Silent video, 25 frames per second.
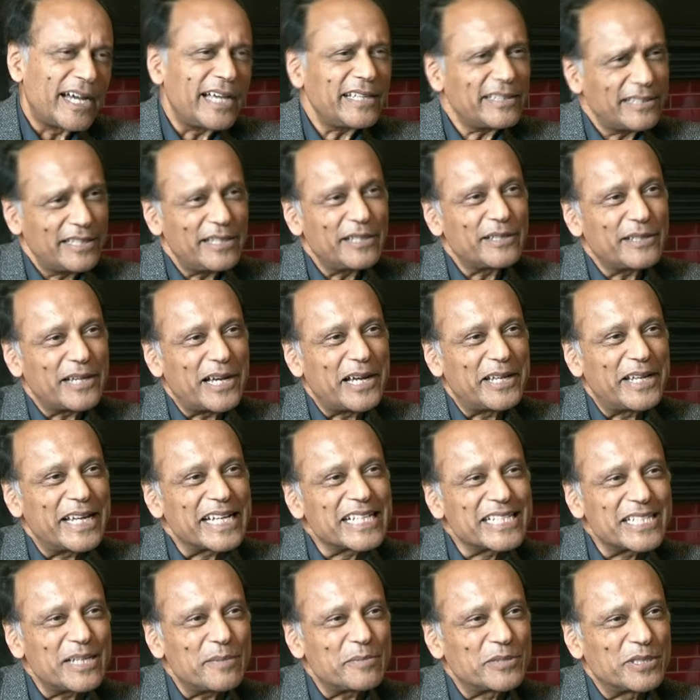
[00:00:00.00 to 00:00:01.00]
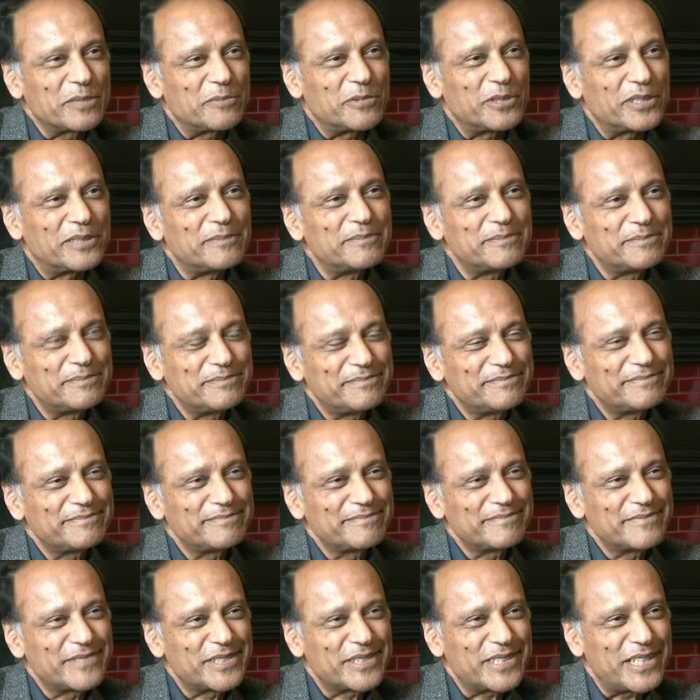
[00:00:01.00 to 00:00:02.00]
I think unacceptable
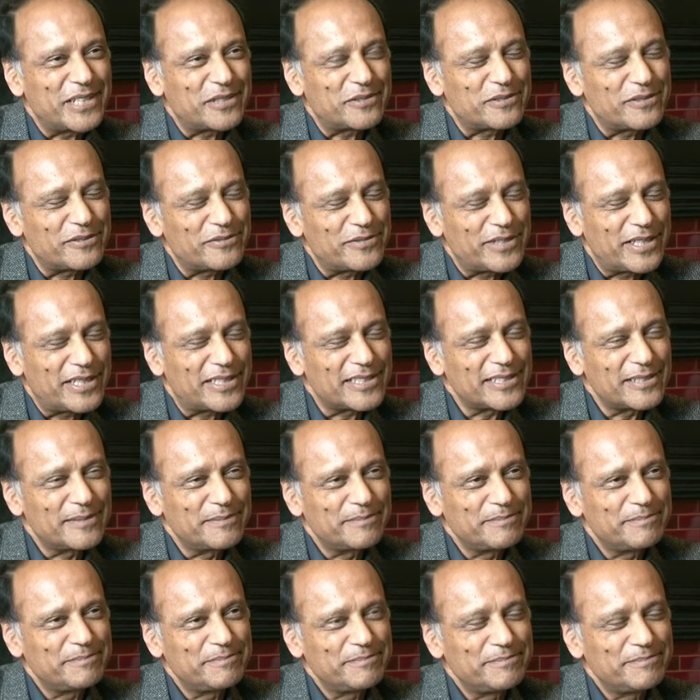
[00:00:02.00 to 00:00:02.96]
state of affairs.